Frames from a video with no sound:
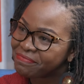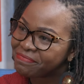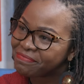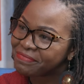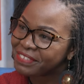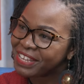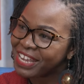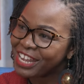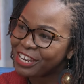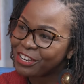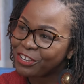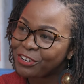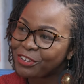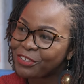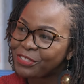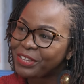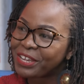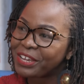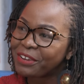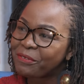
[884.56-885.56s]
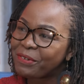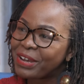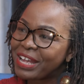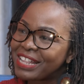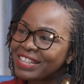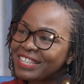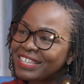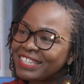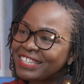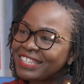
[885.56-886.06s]
Mm. And you know the
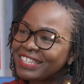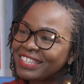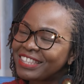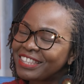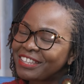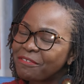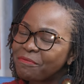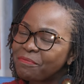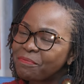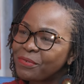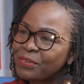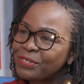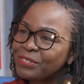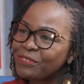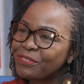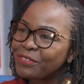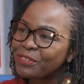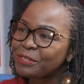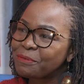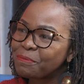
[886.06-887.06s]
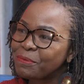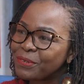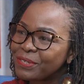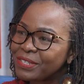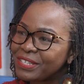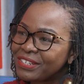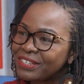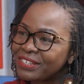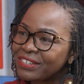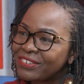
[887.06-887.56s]
ones, most of those
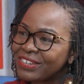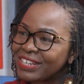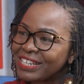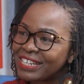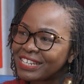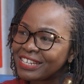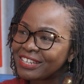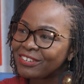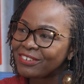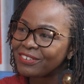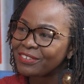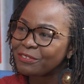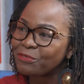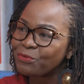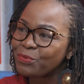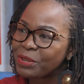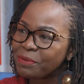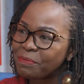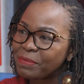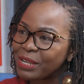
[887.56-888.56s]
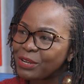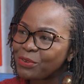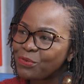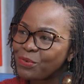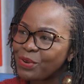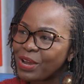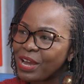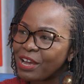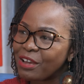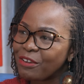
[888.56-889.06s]
post ridicule women
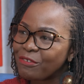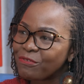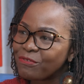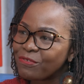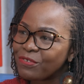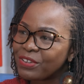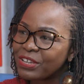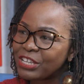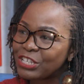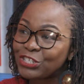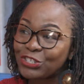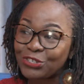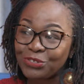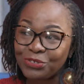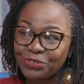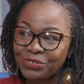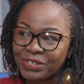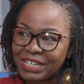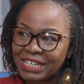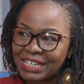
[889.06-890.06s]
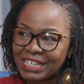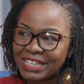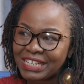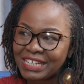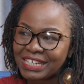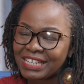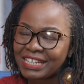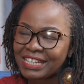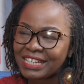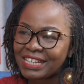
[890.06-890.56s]
who have children.
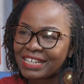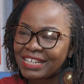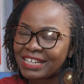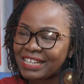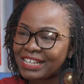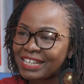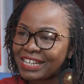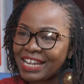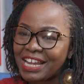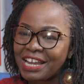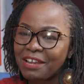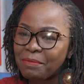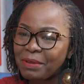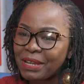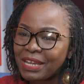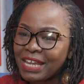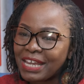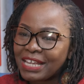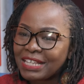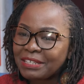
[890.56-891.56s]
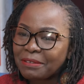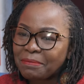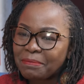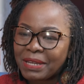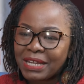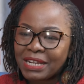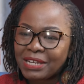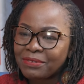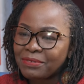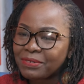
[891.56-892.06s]
Yeah yeah, but here's a
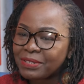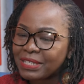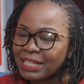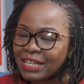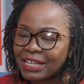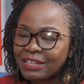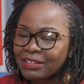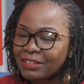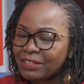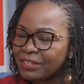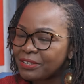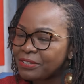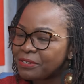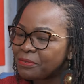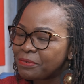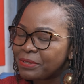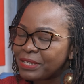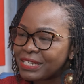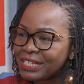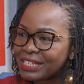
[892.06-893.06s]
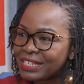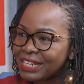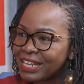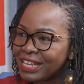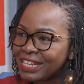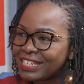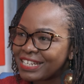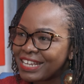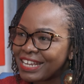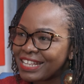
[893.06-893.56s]
man who's like, you know what?
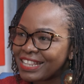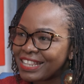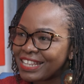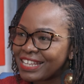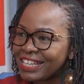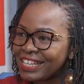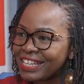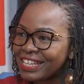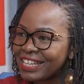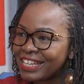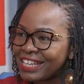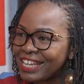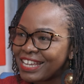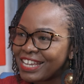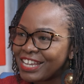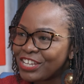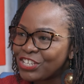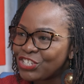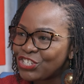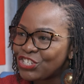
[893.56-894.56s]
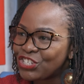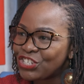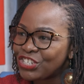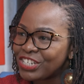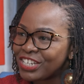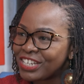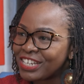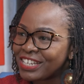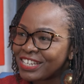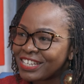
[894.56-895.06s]
I take the
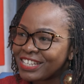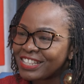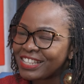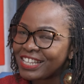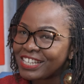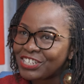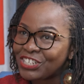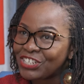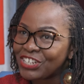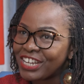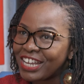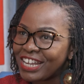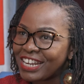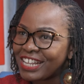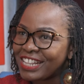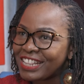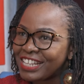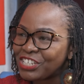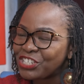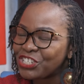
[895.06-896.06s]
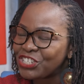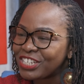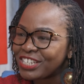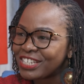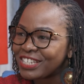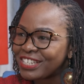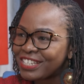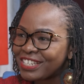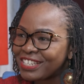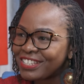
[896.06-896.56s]
chick, the chicken and the
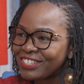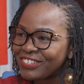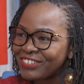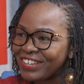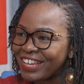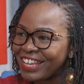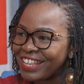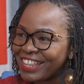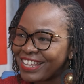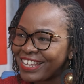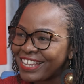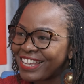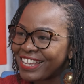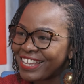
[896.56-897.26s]
chicks together.